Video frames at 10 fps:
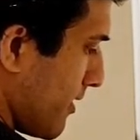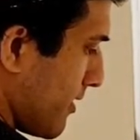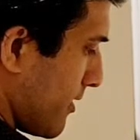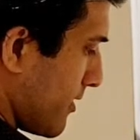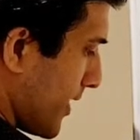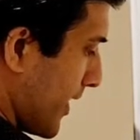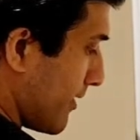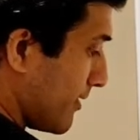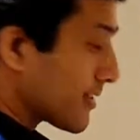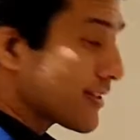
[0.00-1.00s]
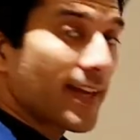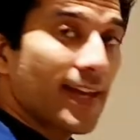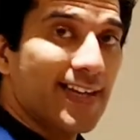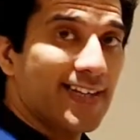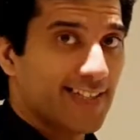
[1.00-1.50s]
cycles
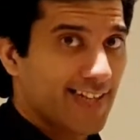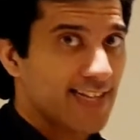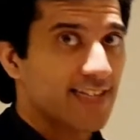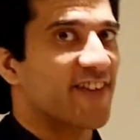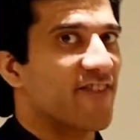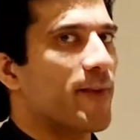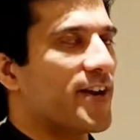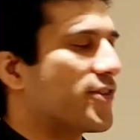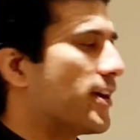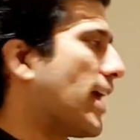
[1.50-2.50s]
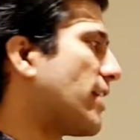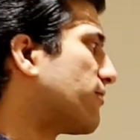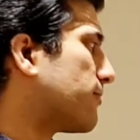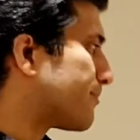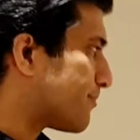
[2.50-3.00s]
and it can save battery life.
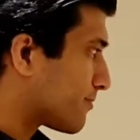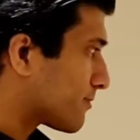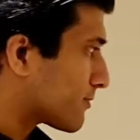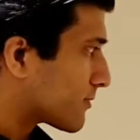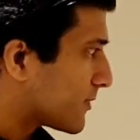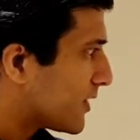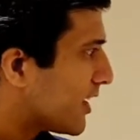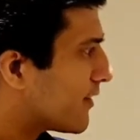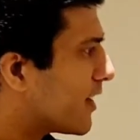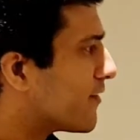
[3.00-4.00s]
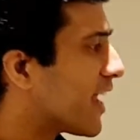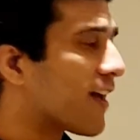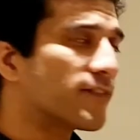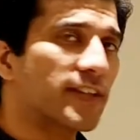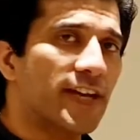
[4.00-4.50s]
Then we
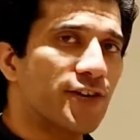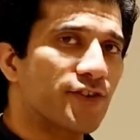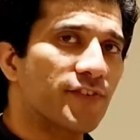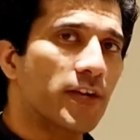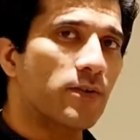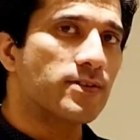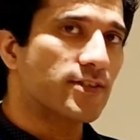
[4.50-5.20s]
have the interfrequency